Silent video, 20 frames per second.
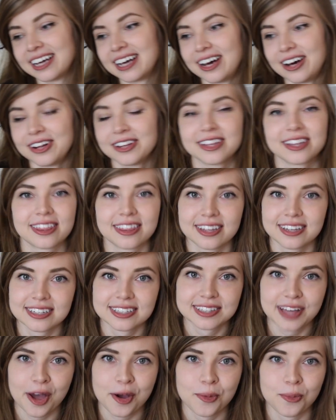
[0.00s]
all the
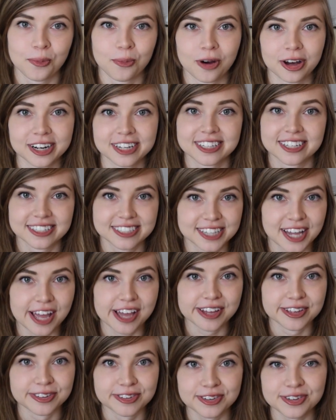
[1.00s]
things I wanted to
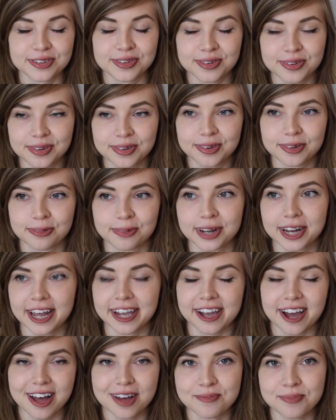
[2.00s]
change when
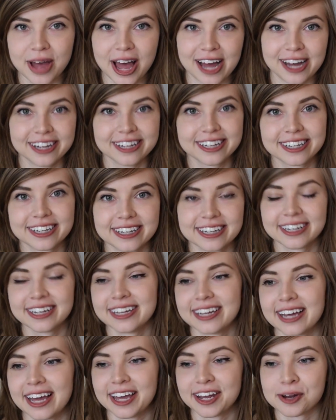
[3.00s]
I got back,
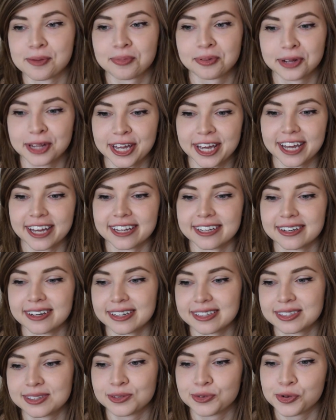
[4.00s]
and a plan
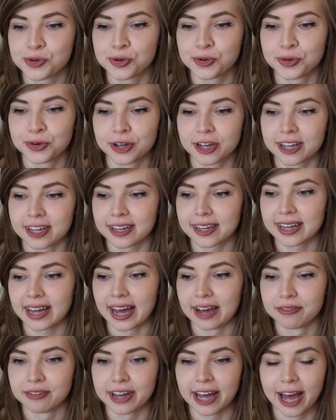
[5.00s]
to
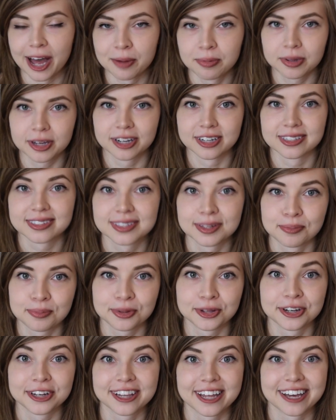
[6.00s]
have a happier,
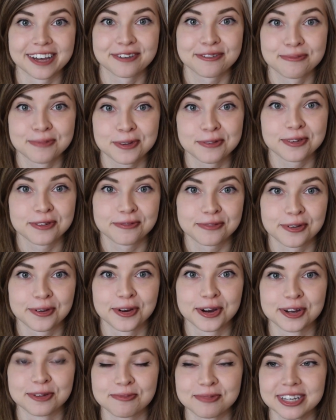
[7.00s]
simpler life moving
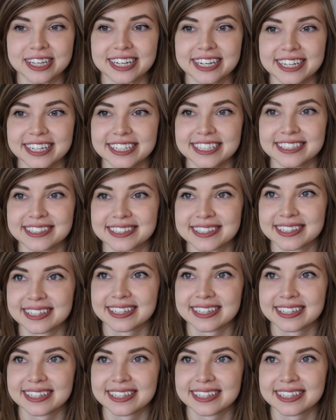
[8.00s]
forward, because